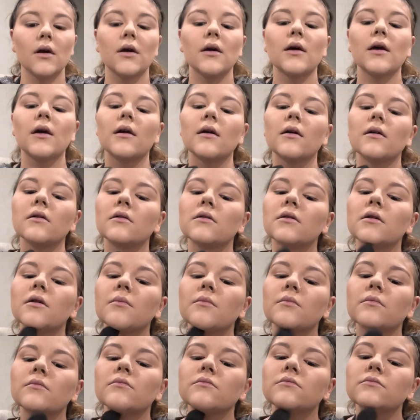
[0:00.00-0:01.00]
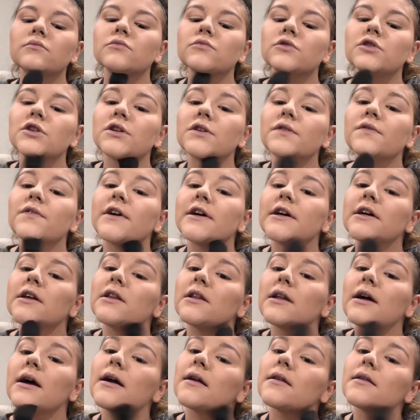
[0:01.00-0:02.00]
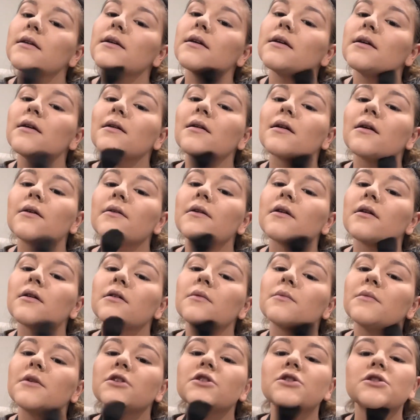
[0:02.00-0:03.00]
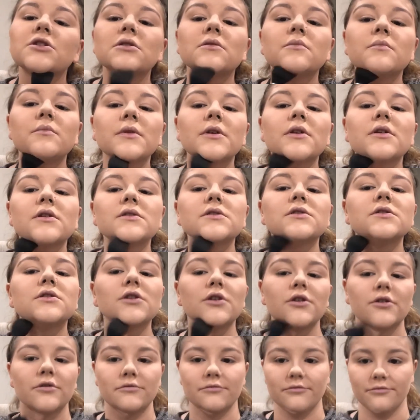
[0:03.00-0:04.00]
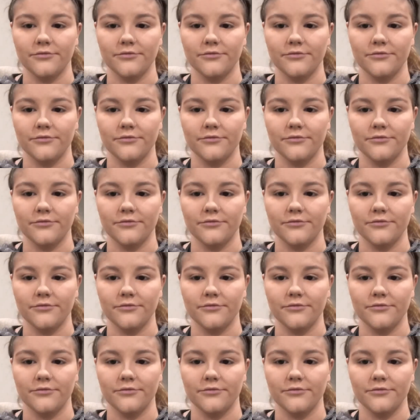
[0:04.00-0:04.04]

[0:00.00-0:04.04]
Okay, and I'm just very lightly going under my chin because, you know,